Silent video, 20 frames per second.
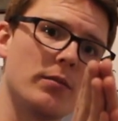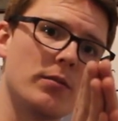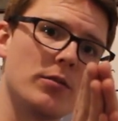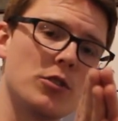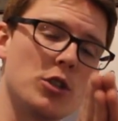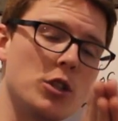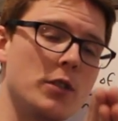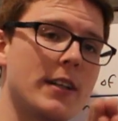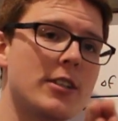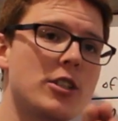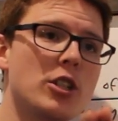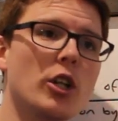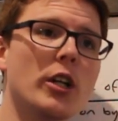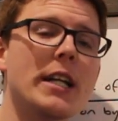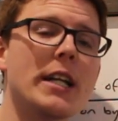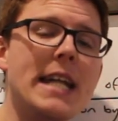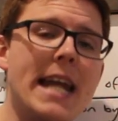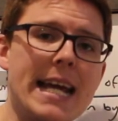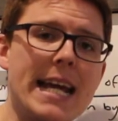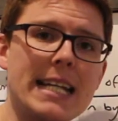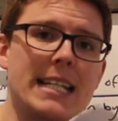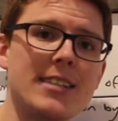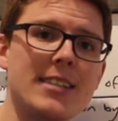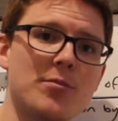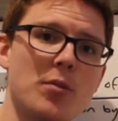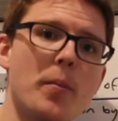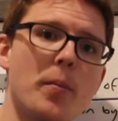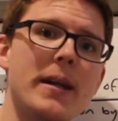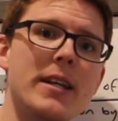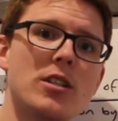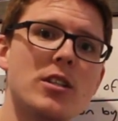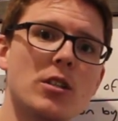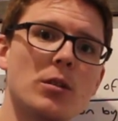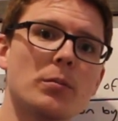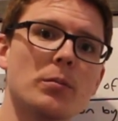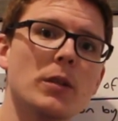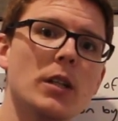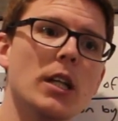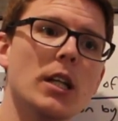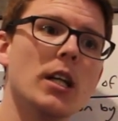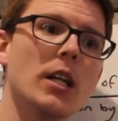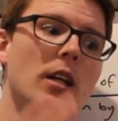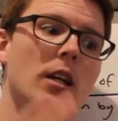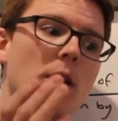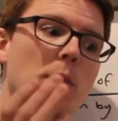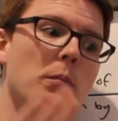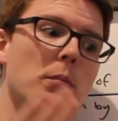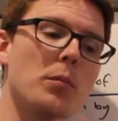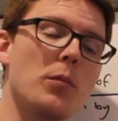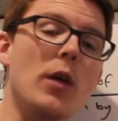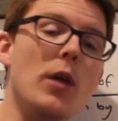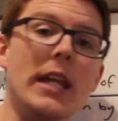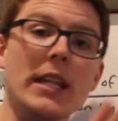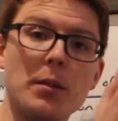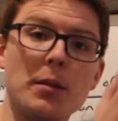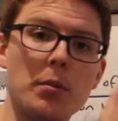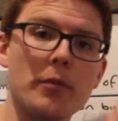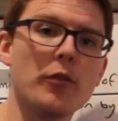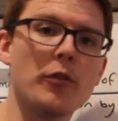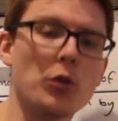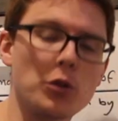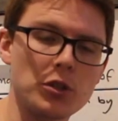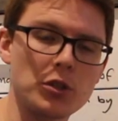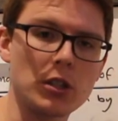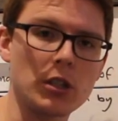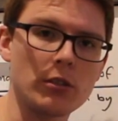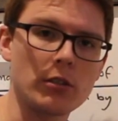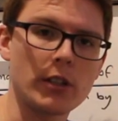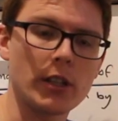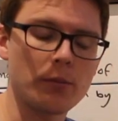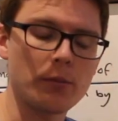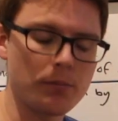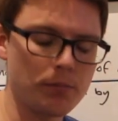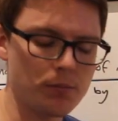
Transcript: So you've actually got a negative momentum in the before scenario.